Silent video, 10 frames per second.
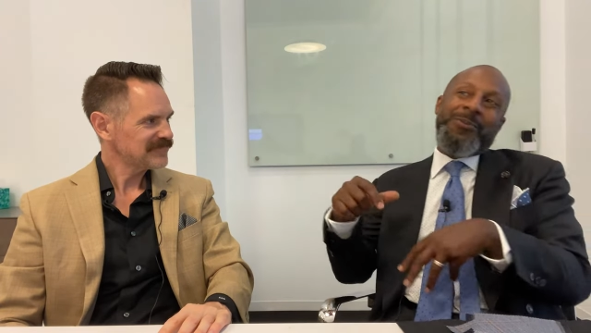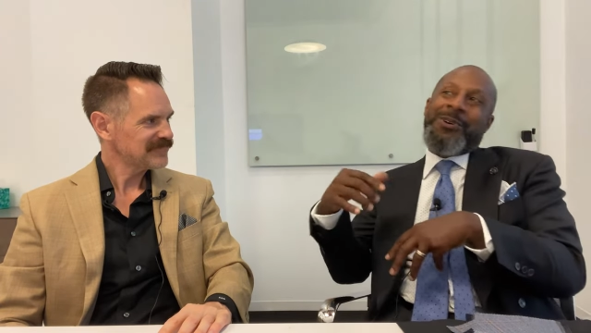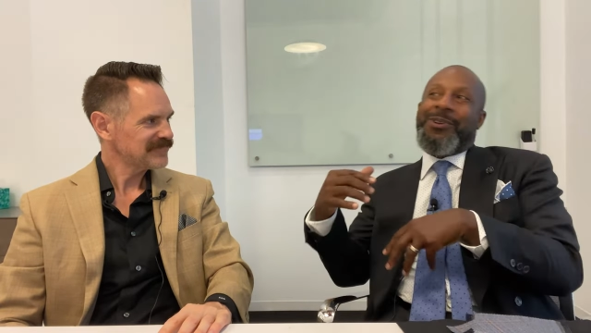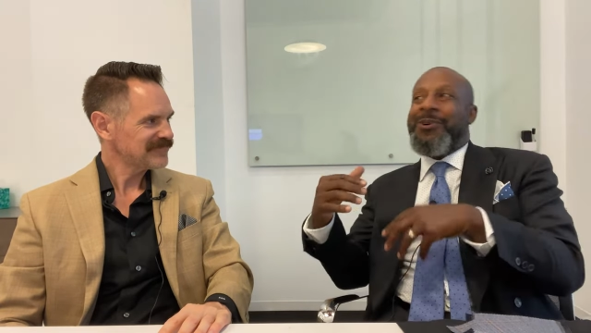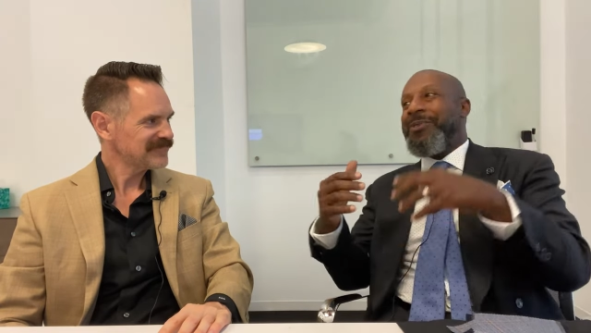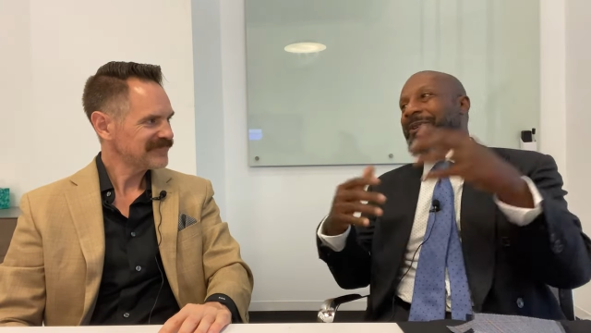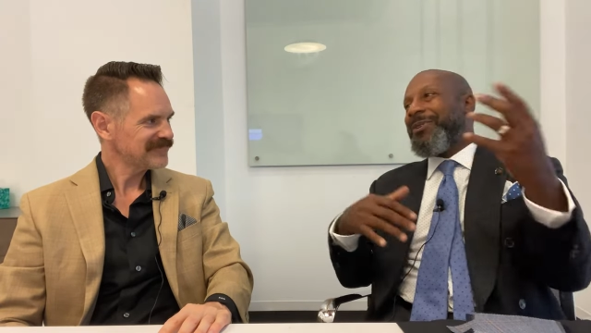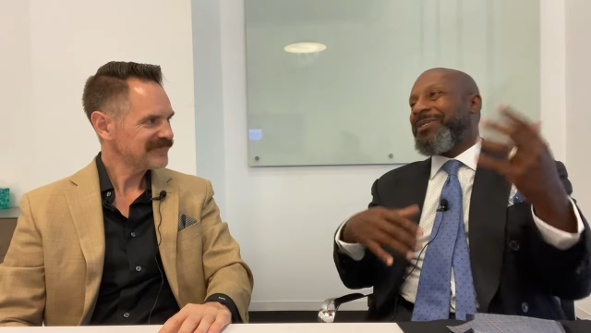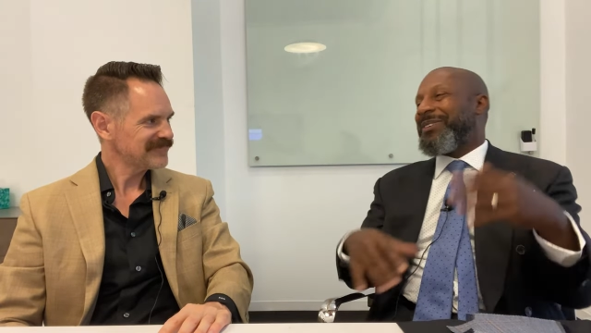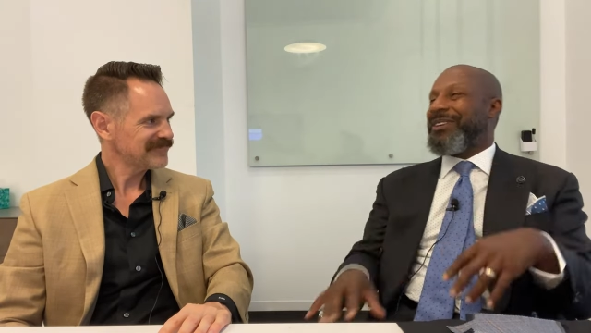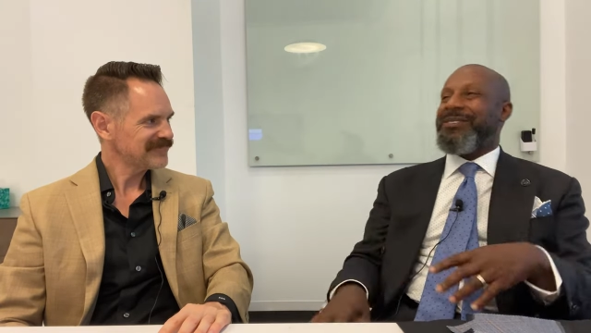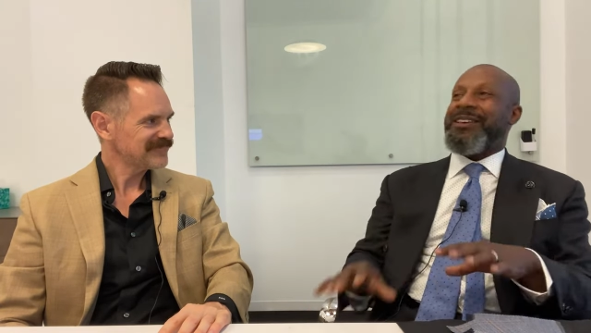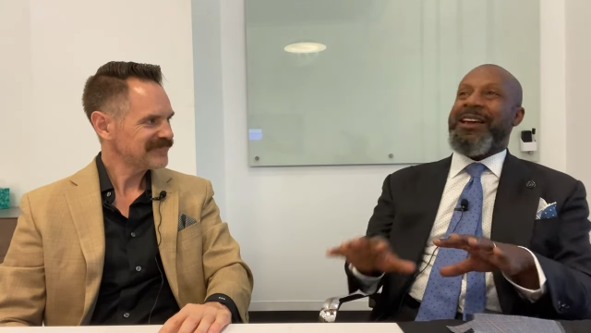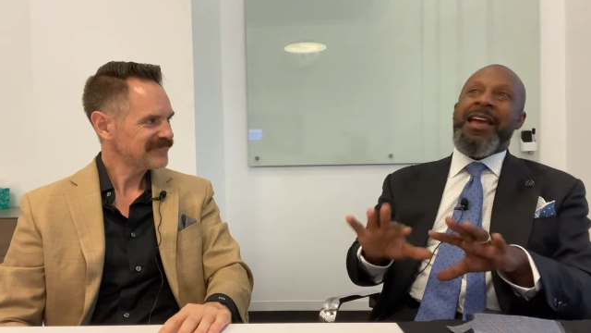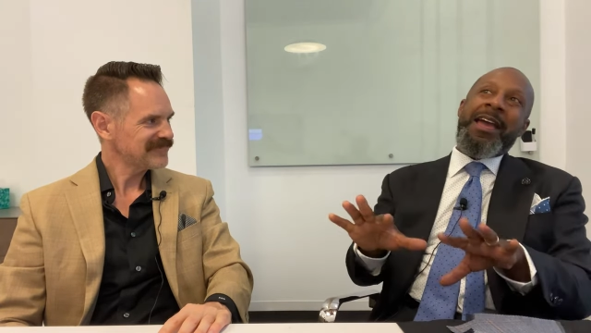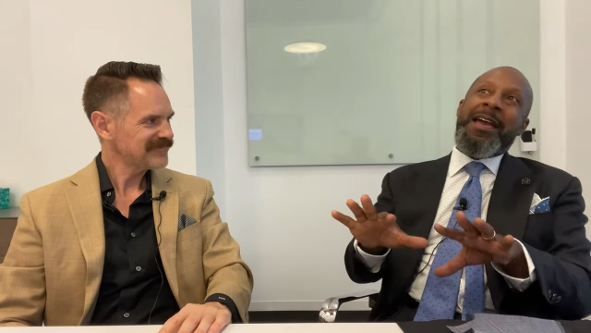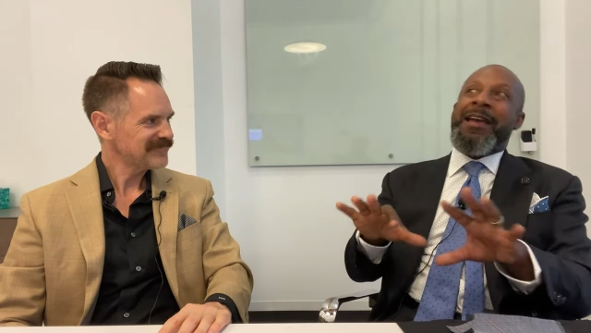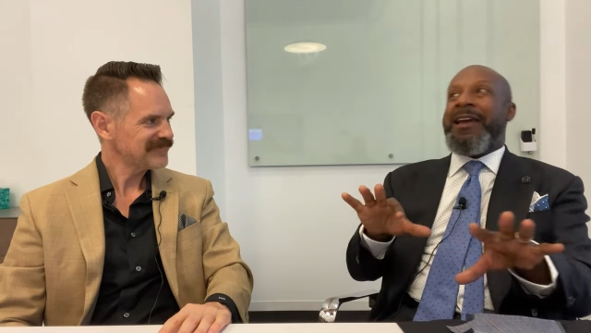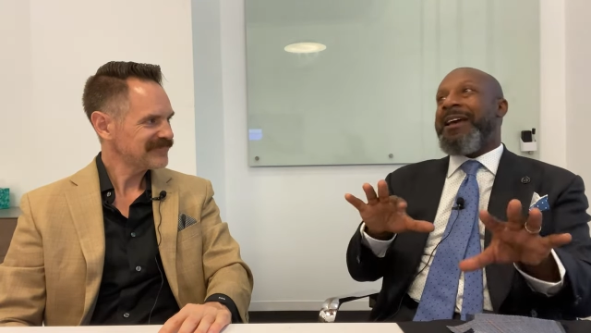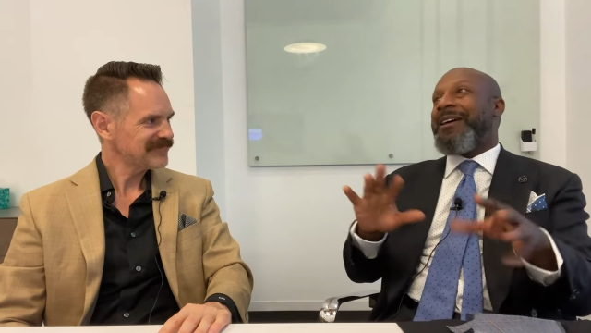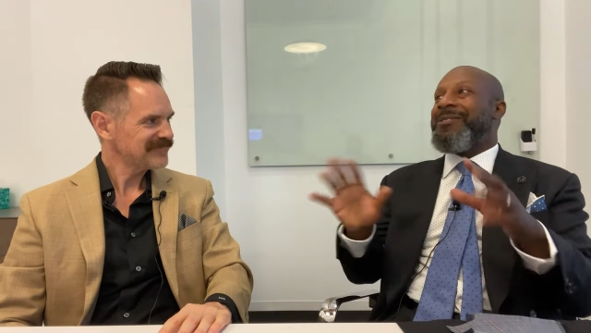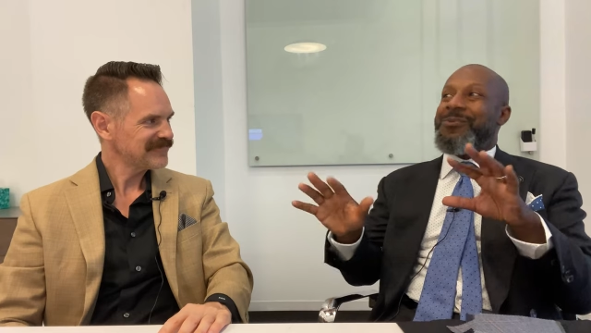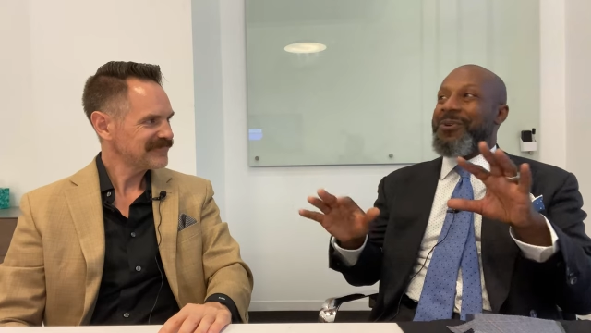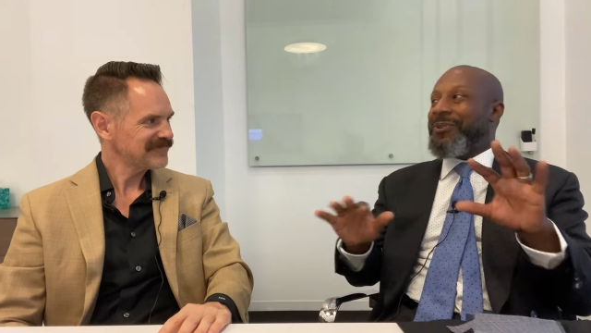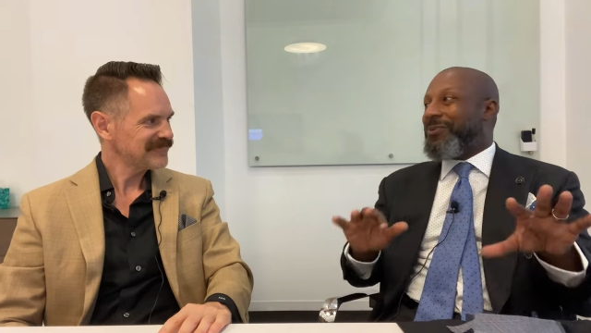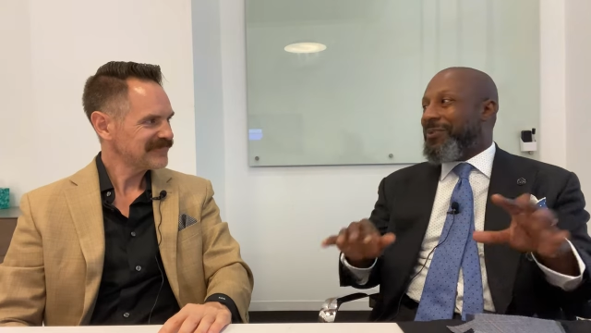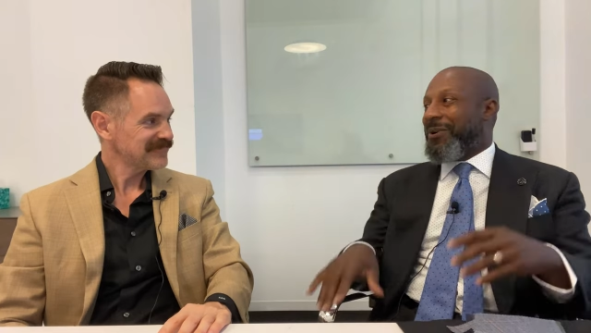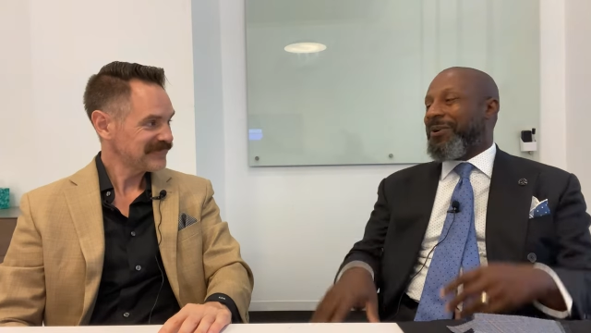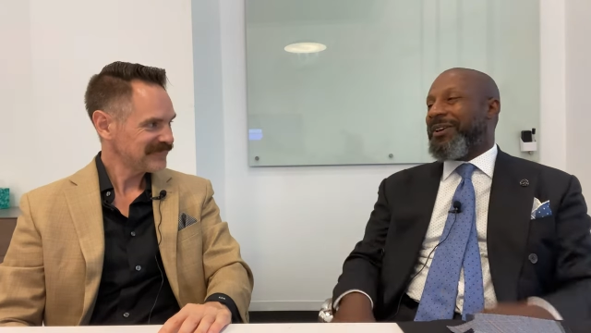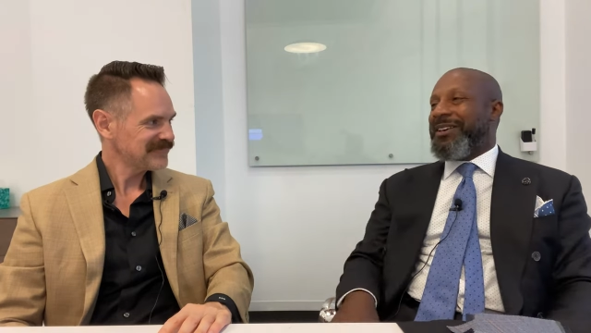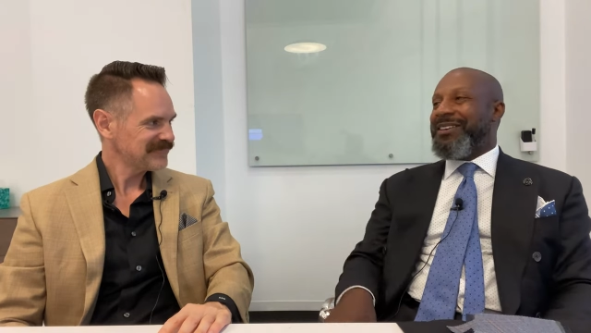Speaker 1: We're clothiers." And he was like, "Ah, ah, you're wrong. You're wrong."